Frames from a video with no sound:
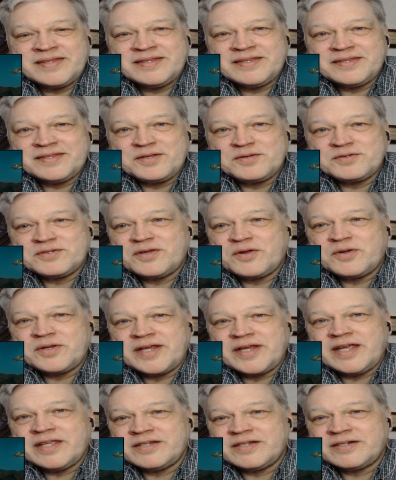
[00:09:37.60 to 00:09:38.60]
those go
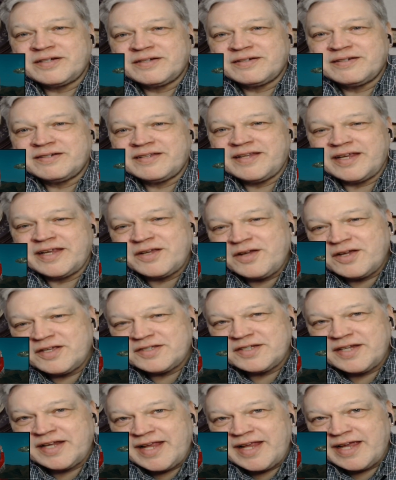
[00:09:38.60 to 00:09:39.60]
together. And they cause
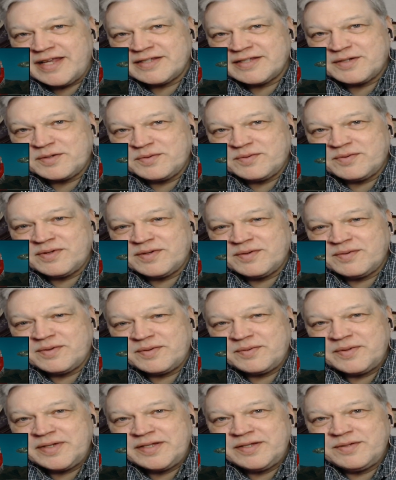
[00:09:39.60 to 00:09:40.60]
you to ask, what
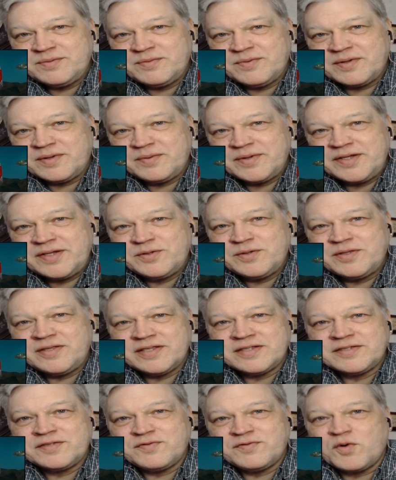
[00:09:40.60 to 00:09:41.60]
do we do
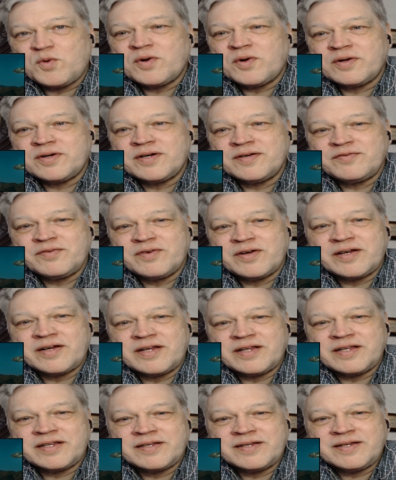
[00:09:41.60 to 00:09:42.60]
this for if we're
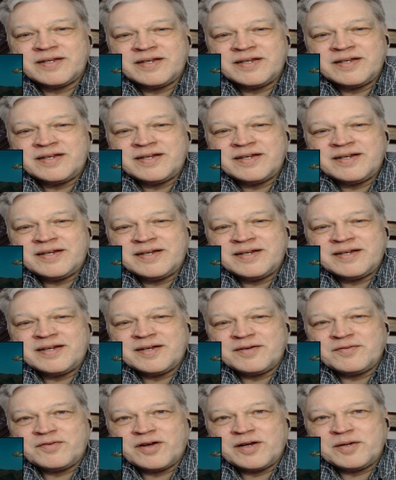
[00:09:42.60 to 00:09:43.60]
gonna
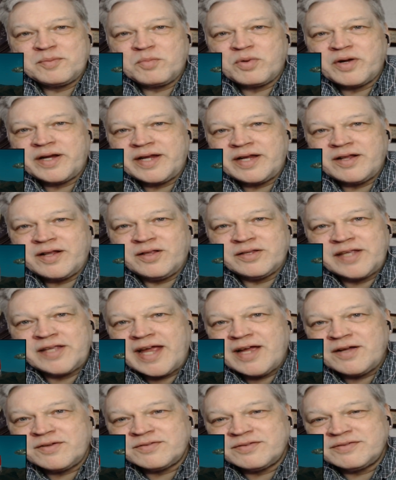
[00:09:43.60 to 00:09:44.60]
bring it all
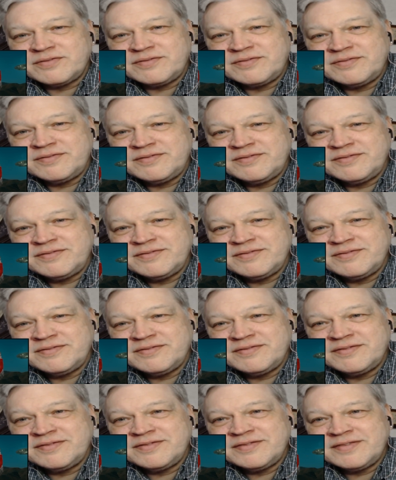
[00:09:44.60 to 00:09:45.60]
down?
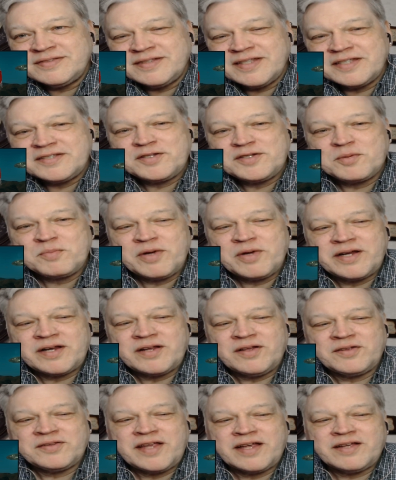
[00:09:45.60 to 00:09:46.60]
Let's don't bring it
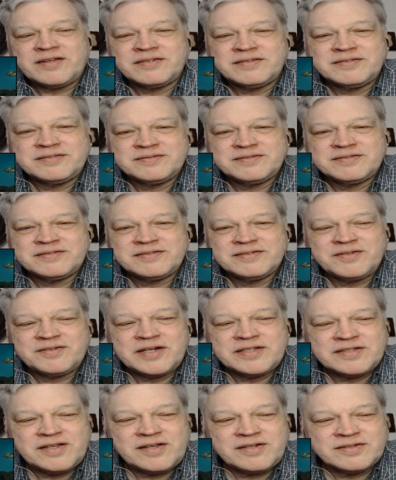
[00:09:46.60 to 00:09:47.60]
all down.
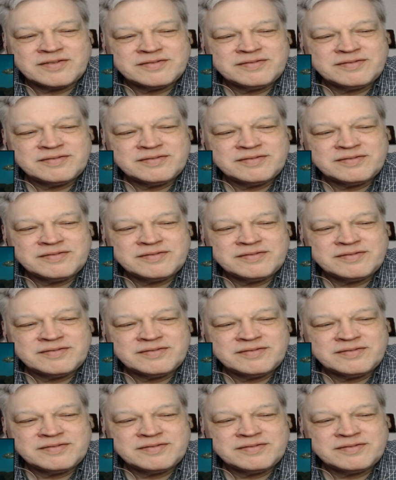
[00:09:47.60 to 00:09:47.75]
Great song.